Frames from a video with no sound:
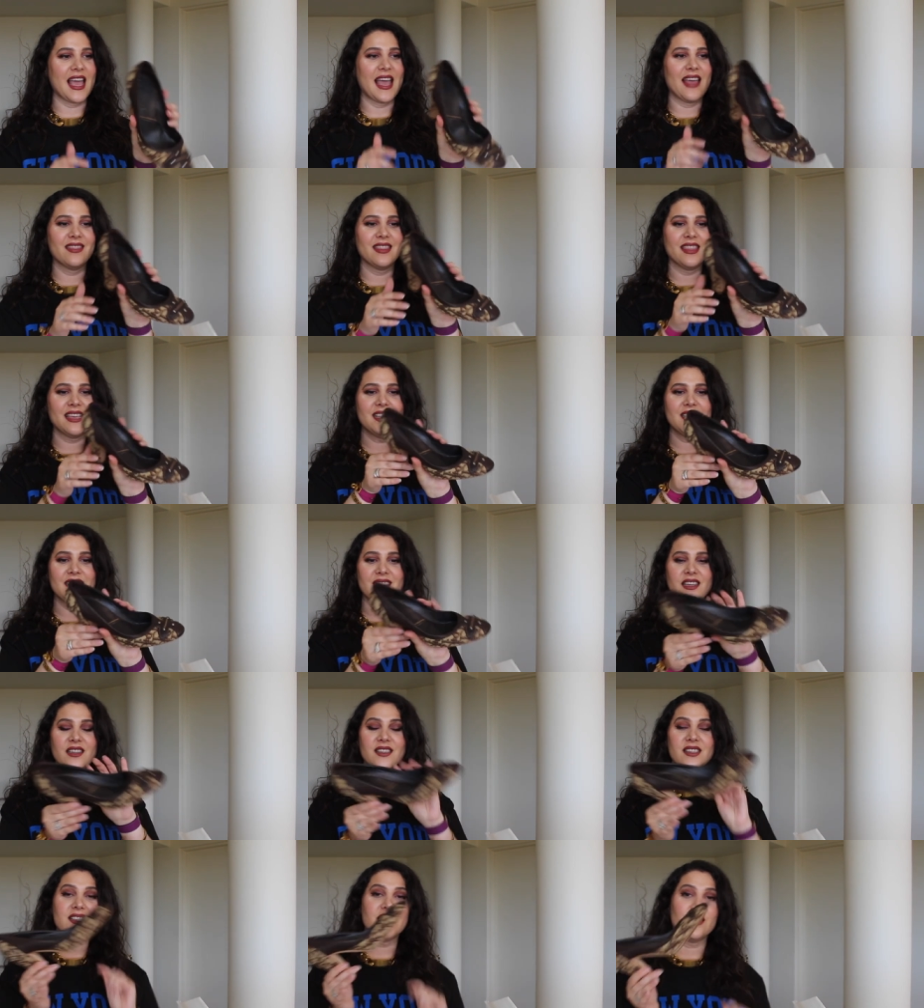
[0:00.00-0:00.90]
And these
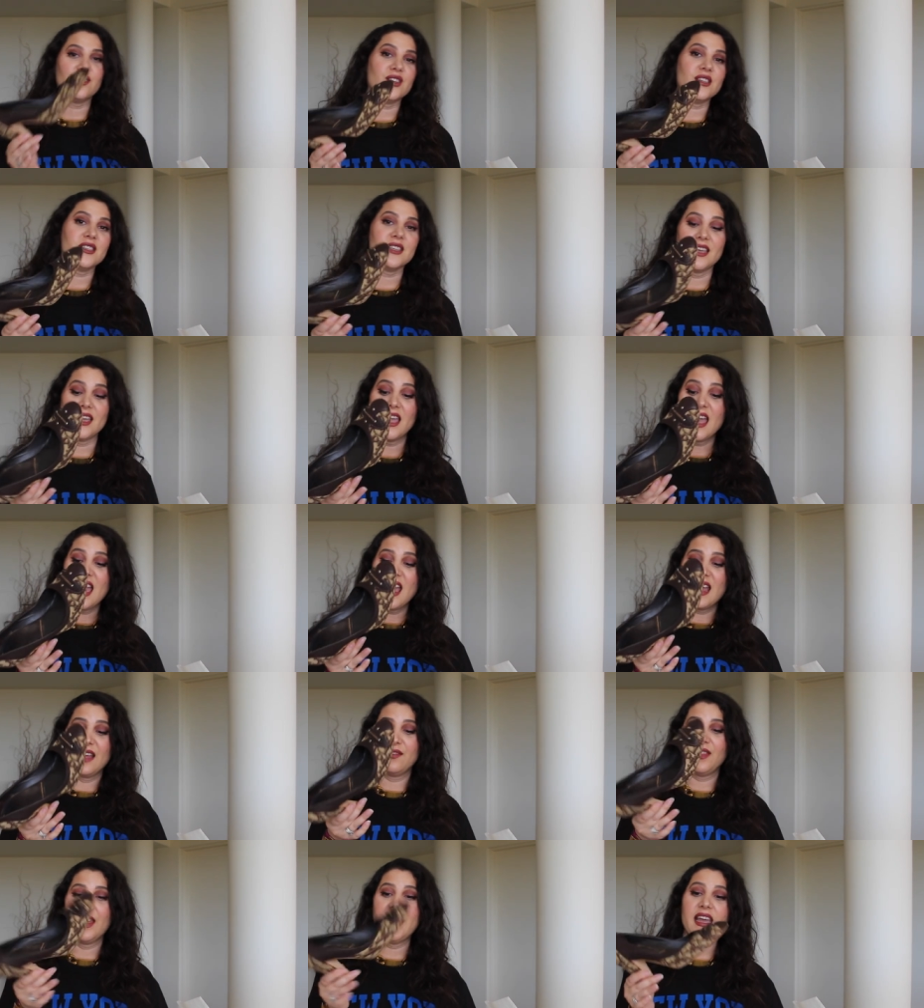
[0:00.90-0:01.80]
are seriously,
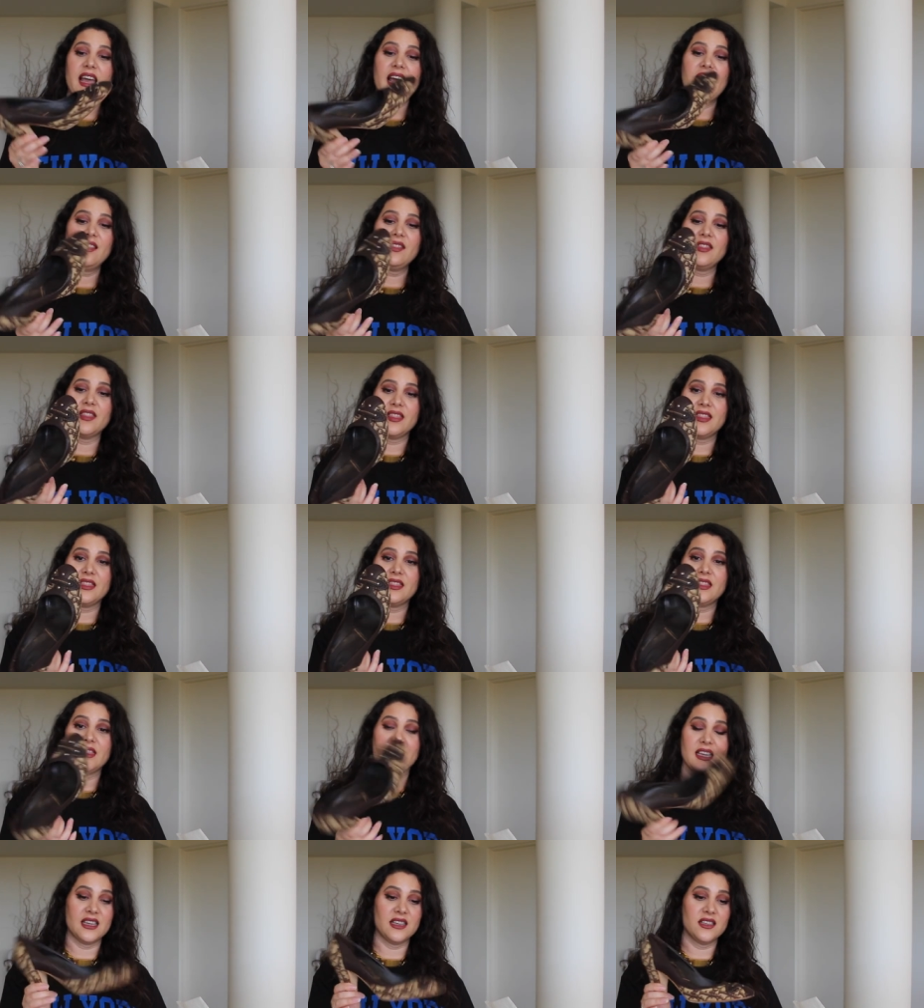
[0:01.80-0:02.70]
if they had
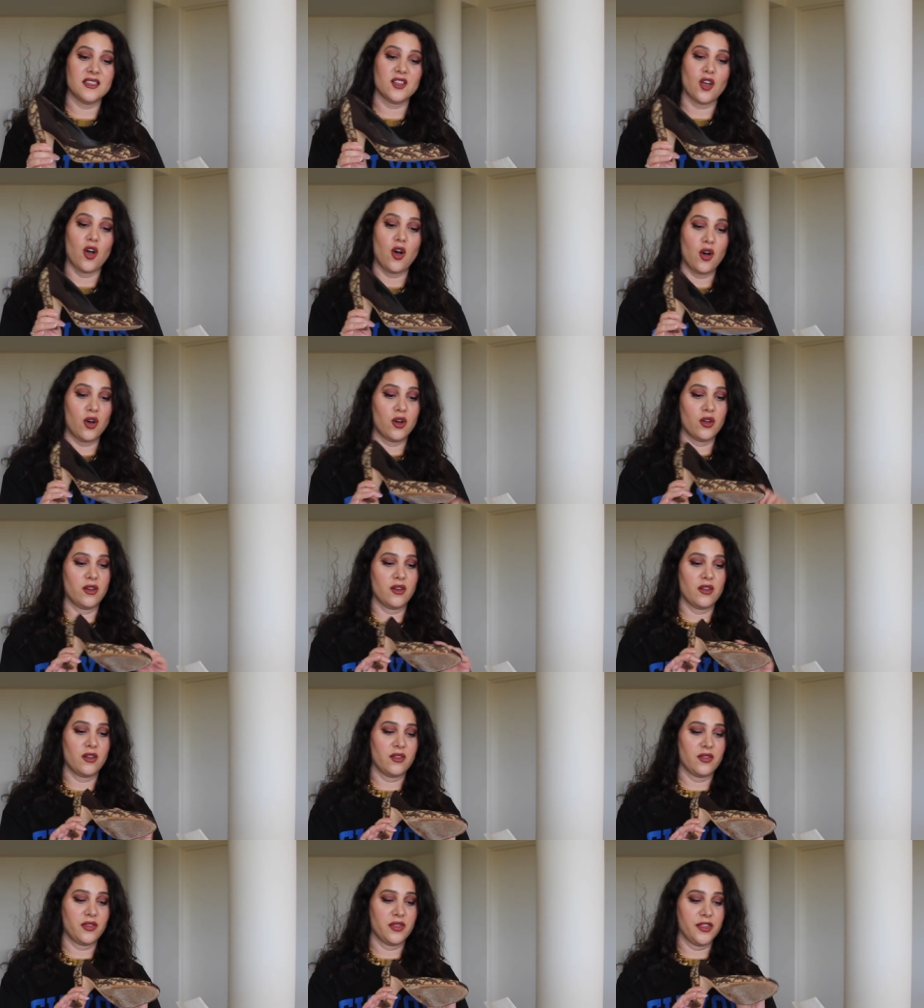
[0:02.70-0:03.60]
these
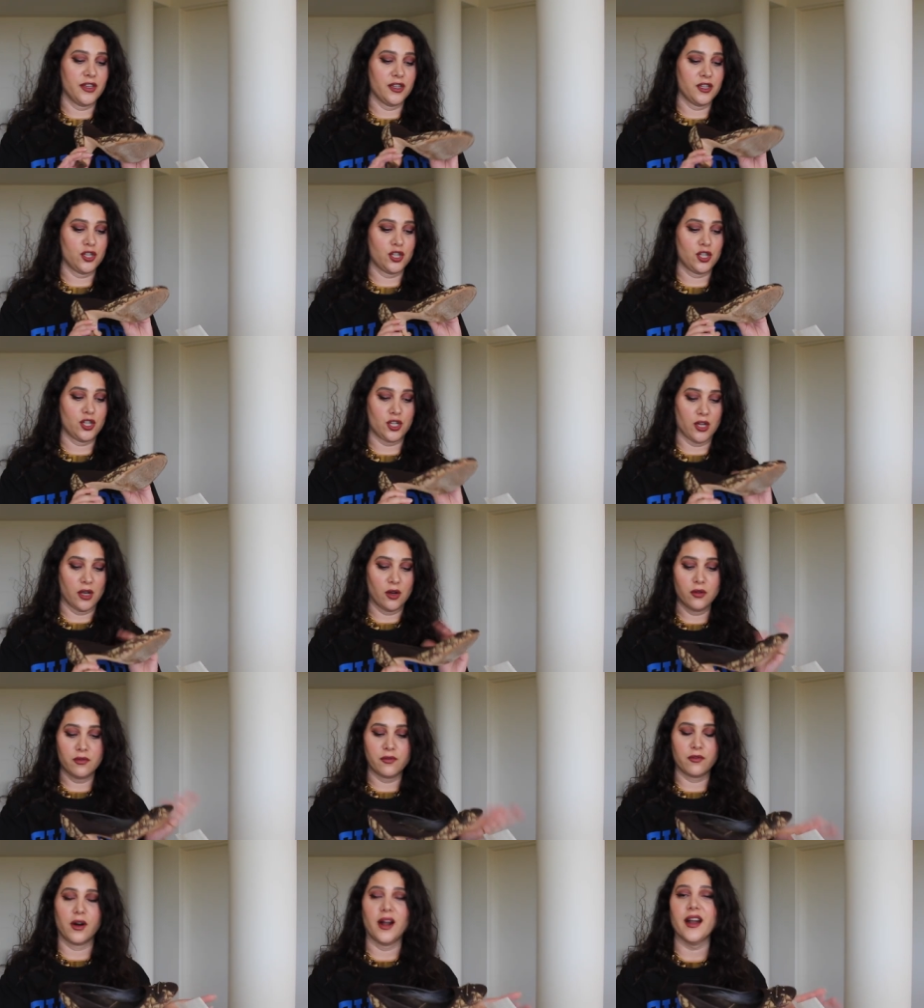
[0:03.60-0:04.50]
on the
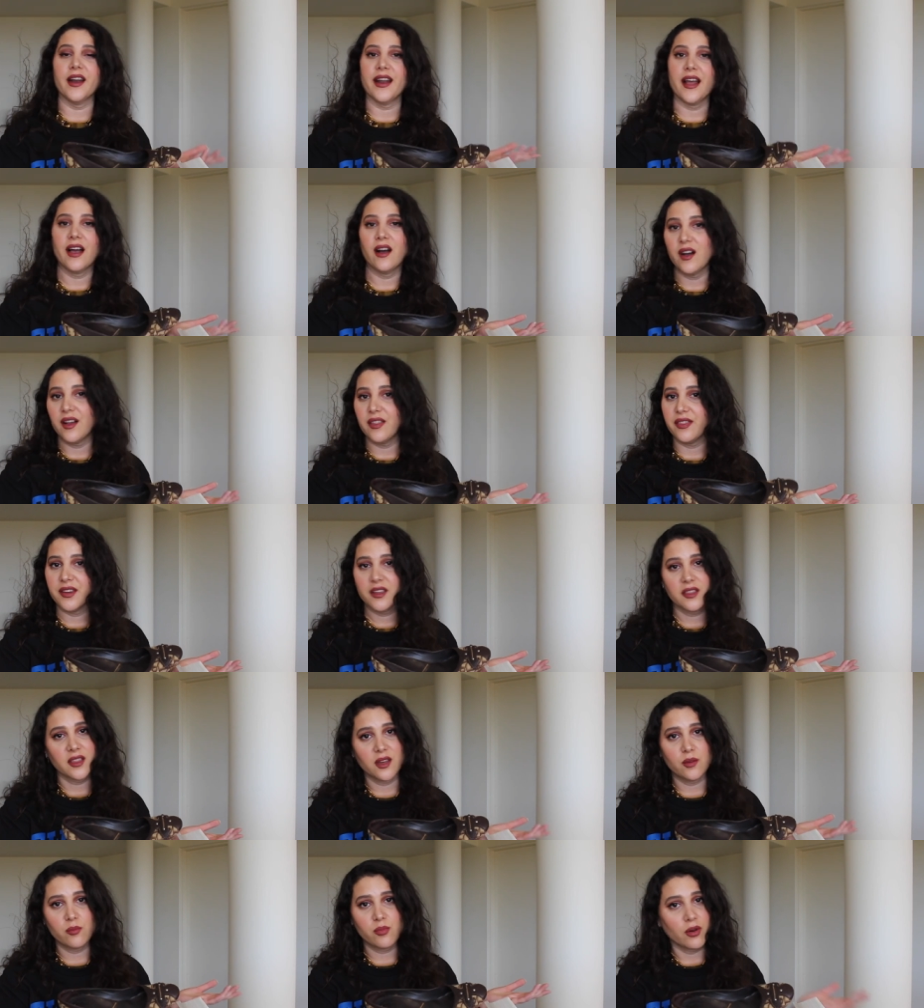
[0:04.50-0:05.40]
shelf right now, I
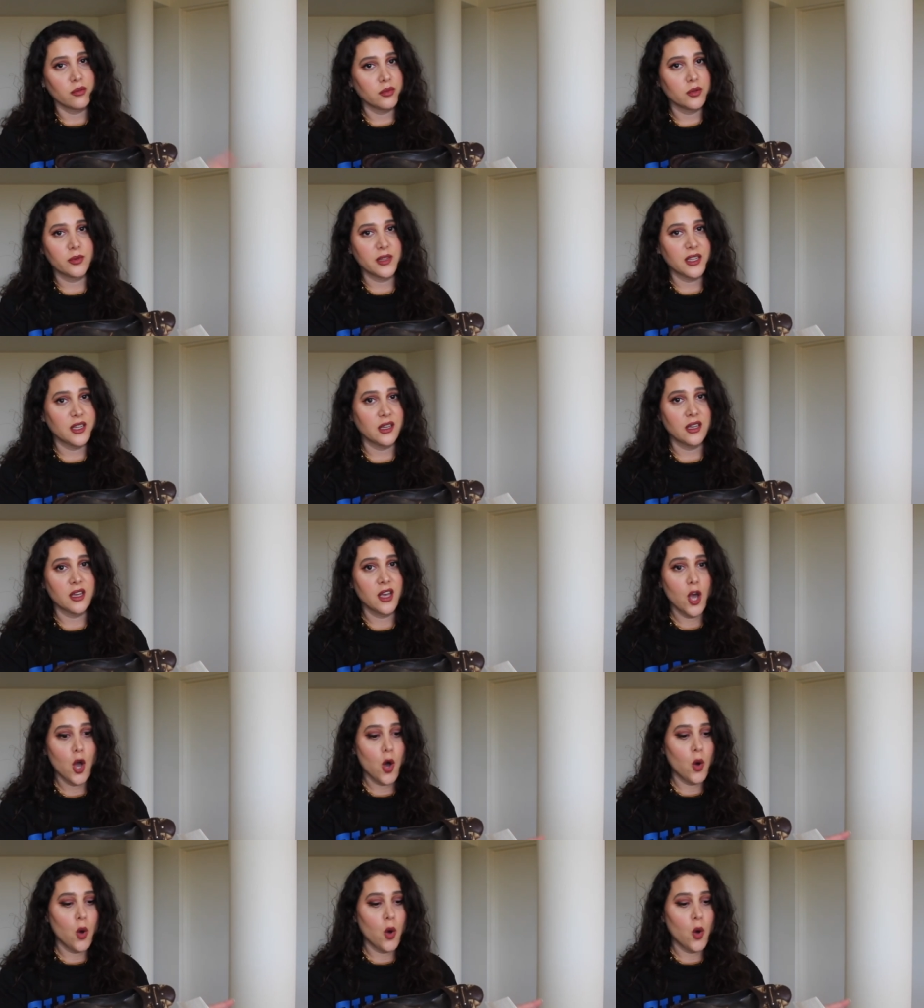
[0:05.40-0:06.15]
think they'd probably